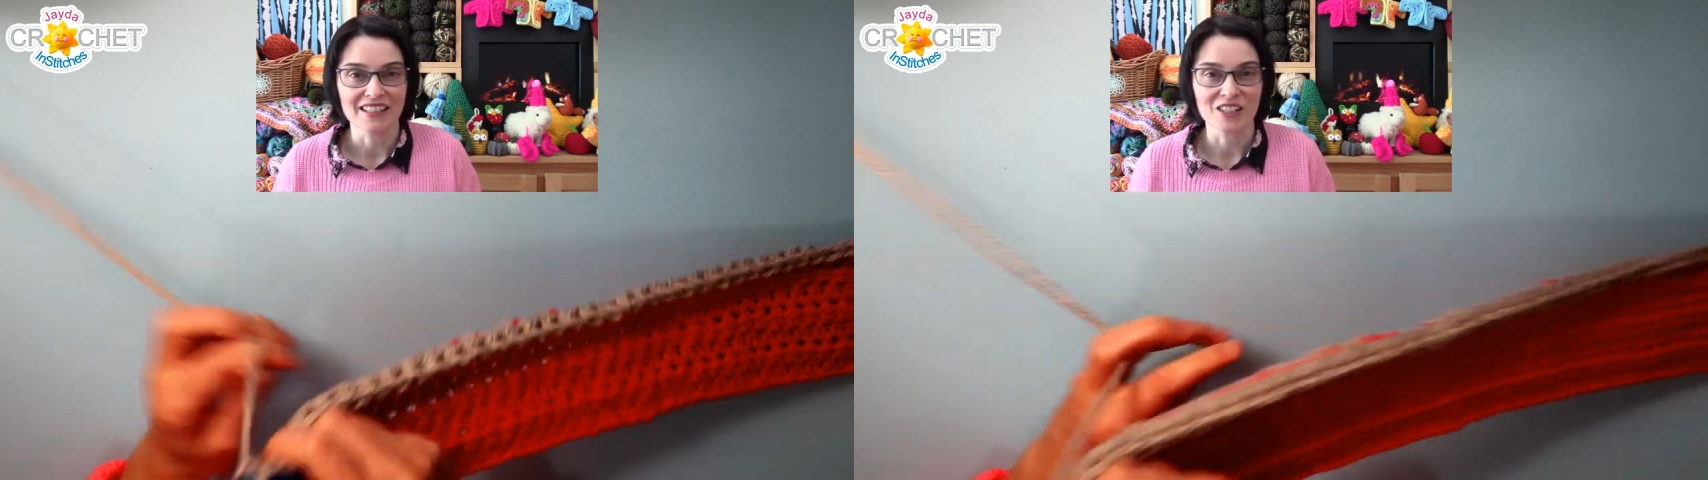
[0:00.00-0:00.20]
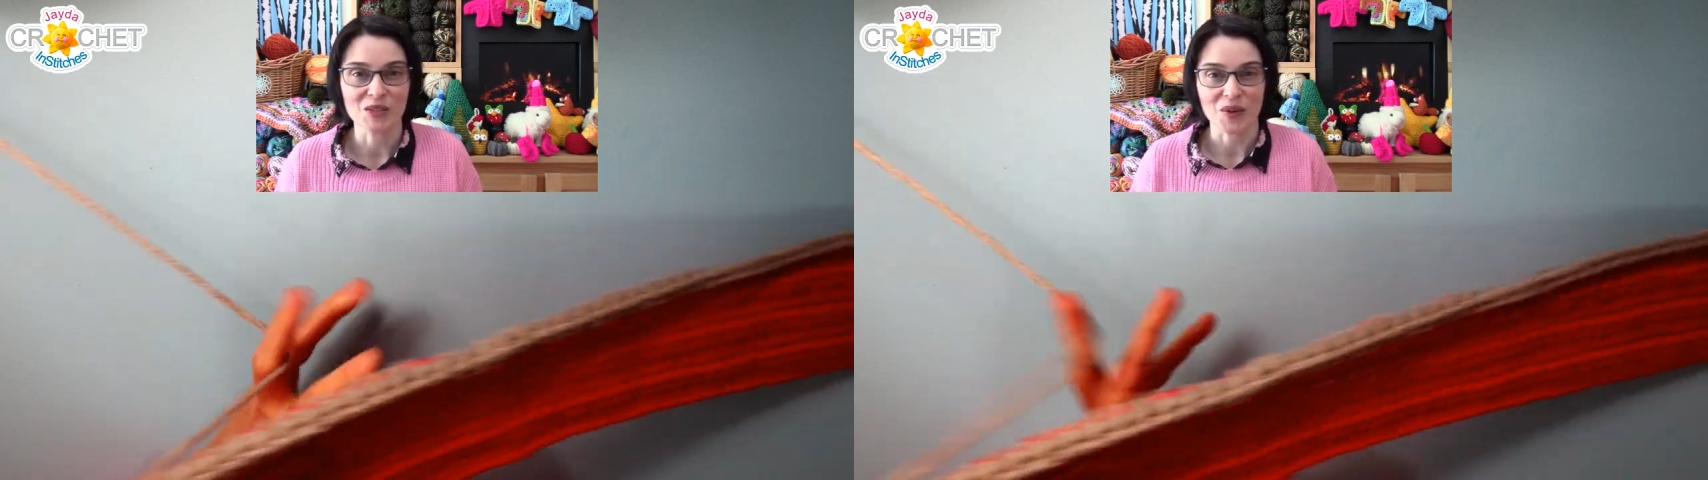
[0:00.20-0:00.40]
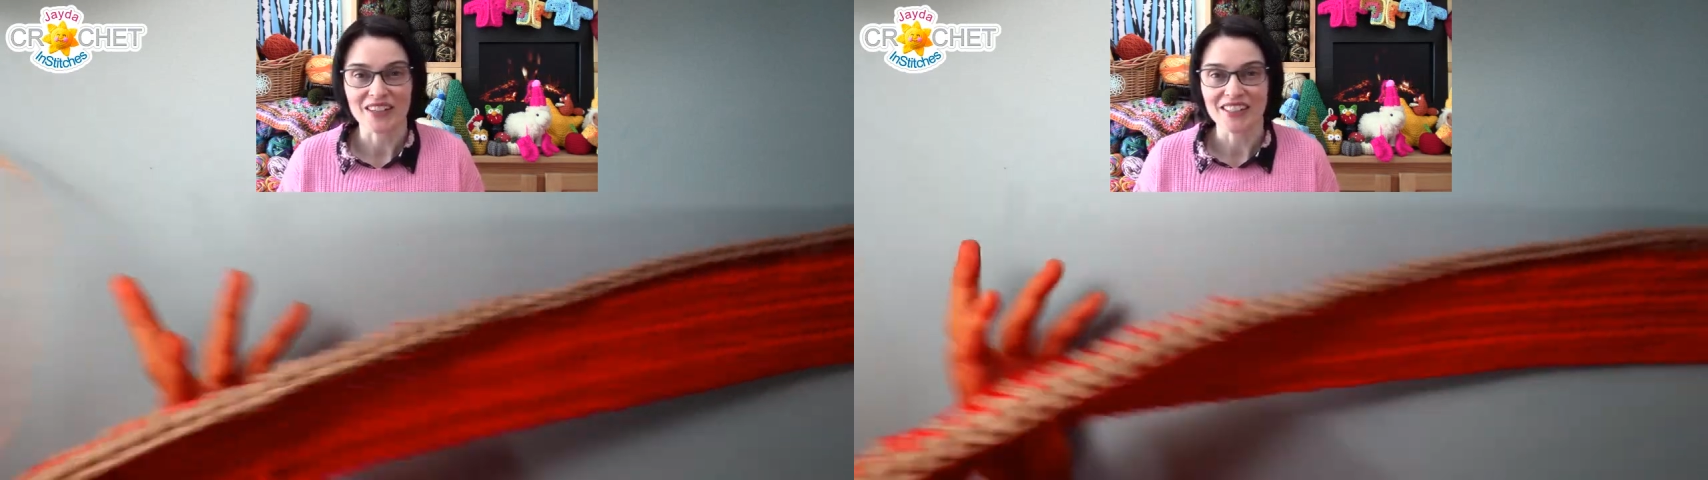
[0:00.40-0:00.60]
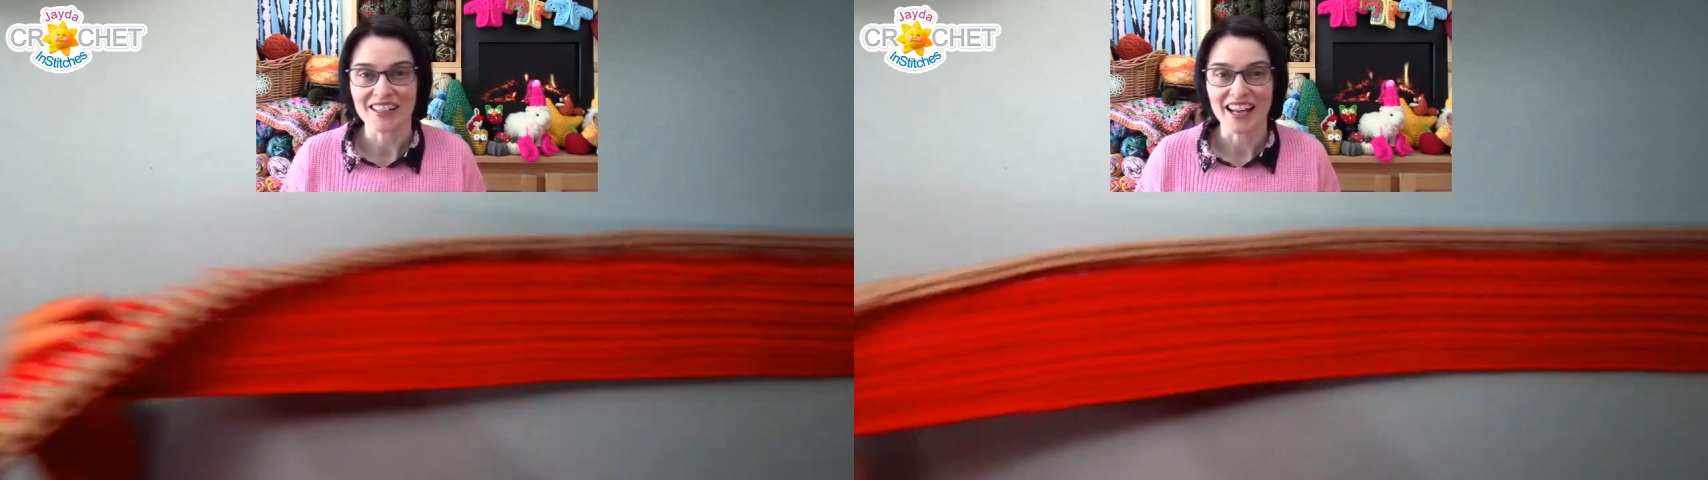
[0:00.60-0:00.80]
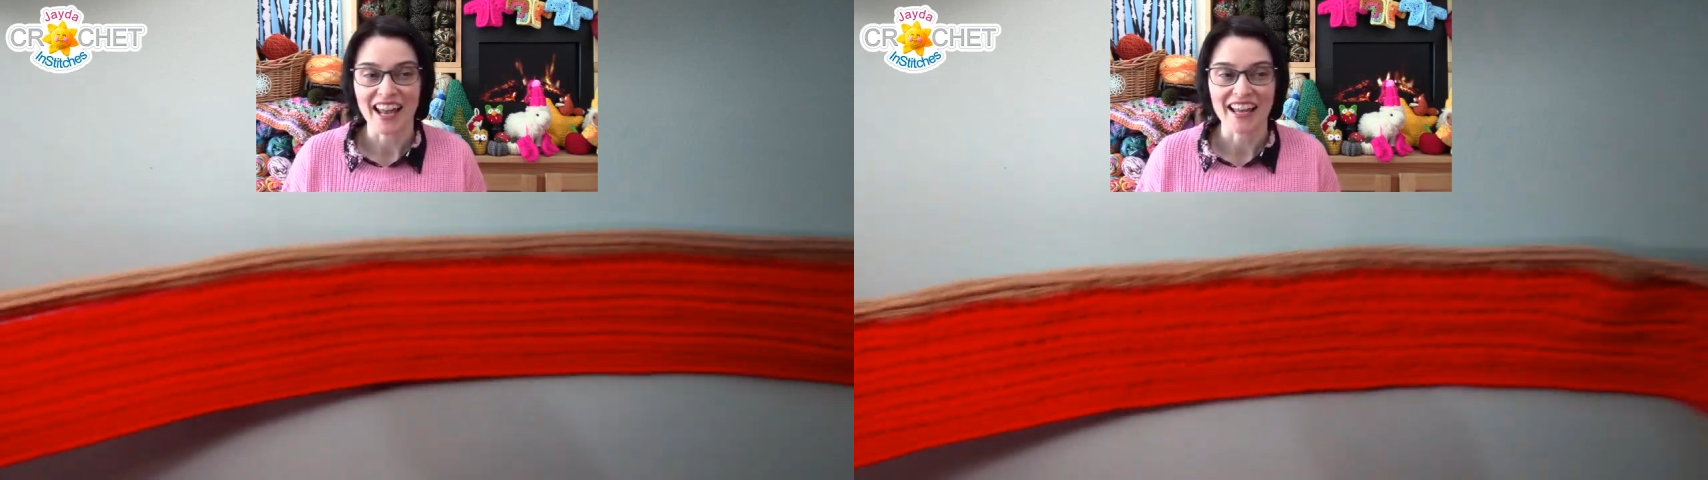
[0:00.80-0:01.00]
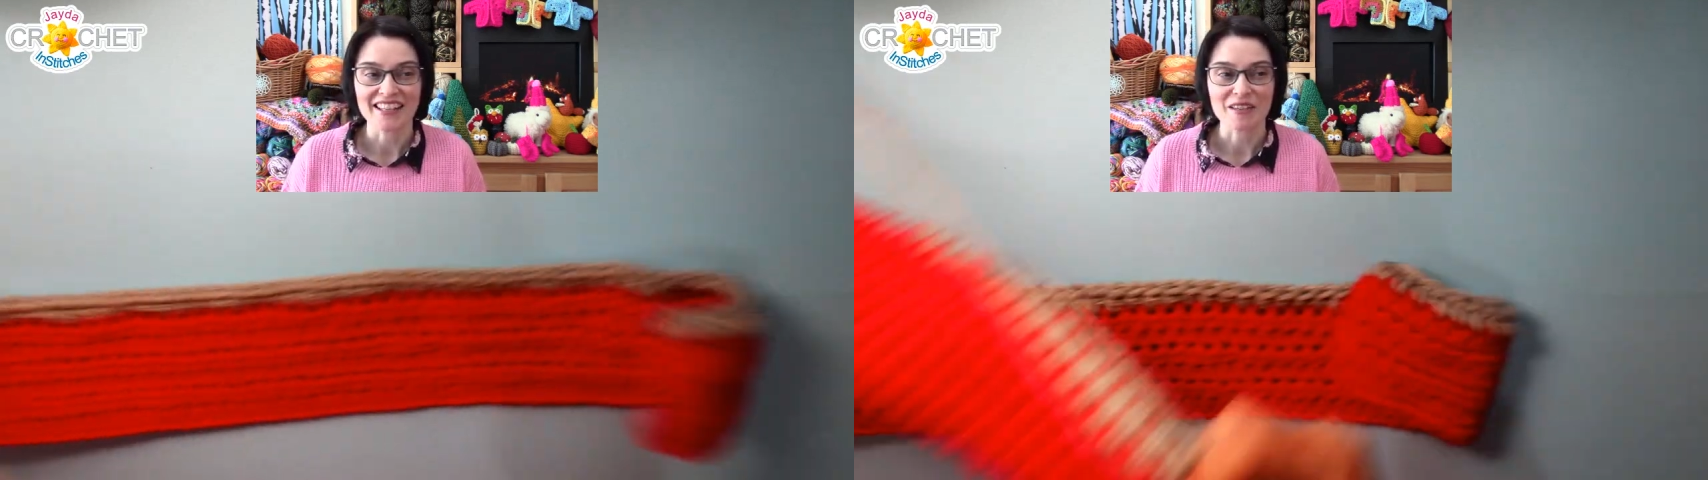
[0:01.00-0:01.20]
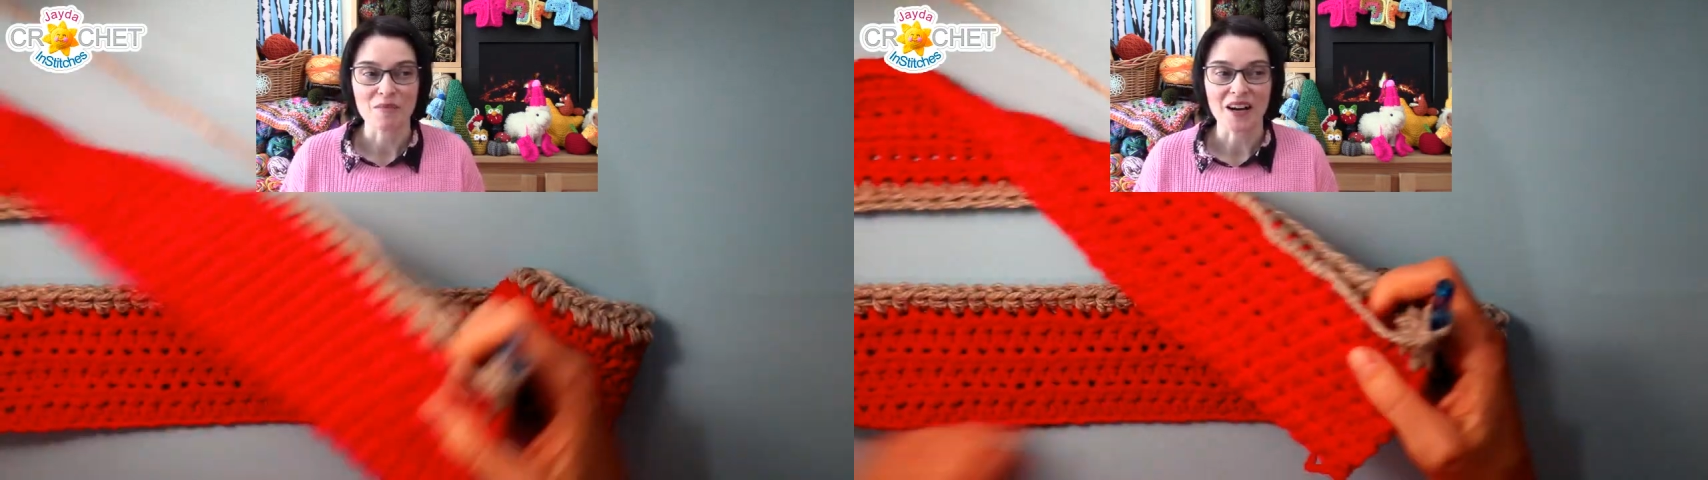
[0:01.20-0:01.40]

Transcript: sweater and uh,